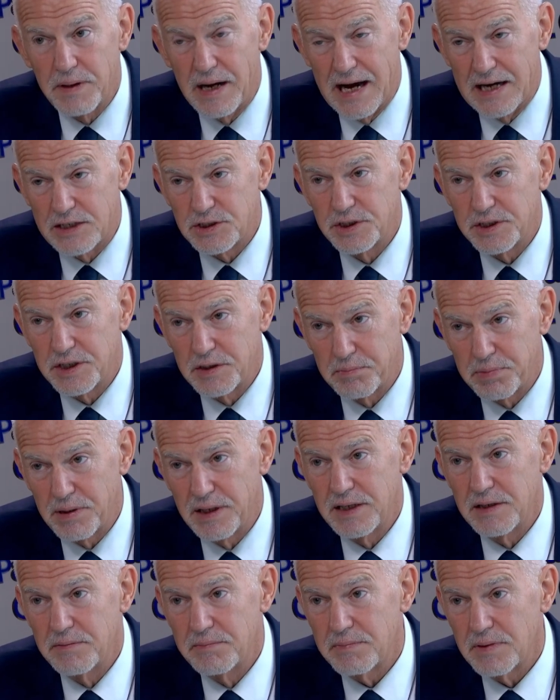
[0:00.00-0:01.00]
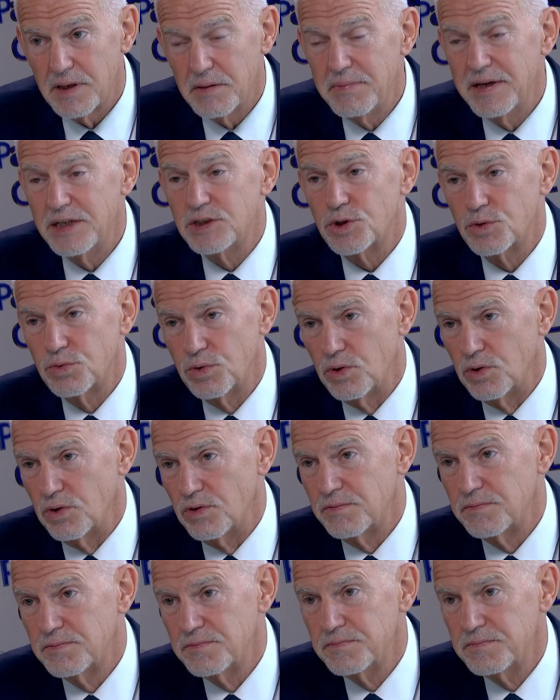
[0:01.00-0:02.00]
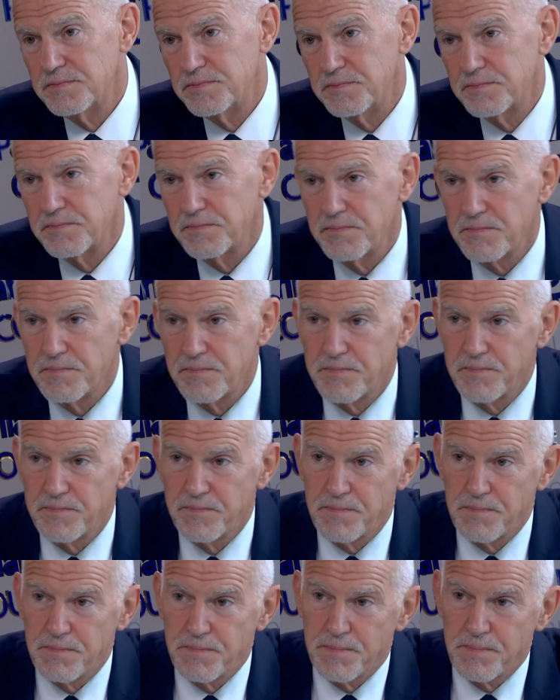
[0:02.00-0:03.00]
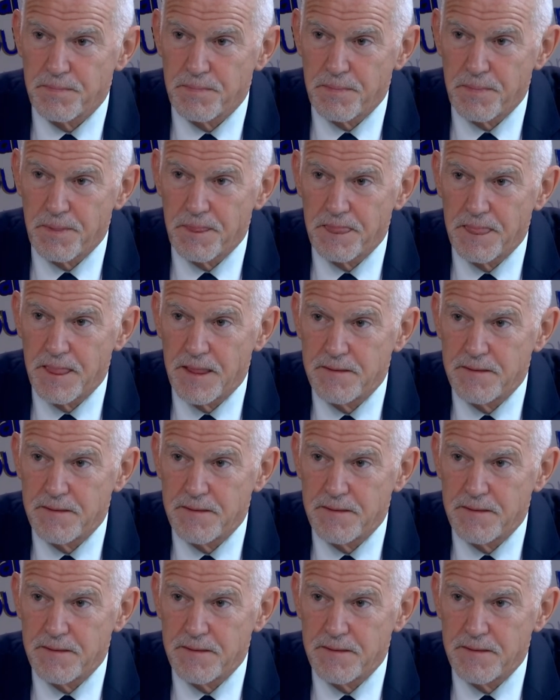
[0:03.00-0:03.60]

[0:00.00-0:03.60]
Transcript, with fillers: actually can play a major role. How can it play that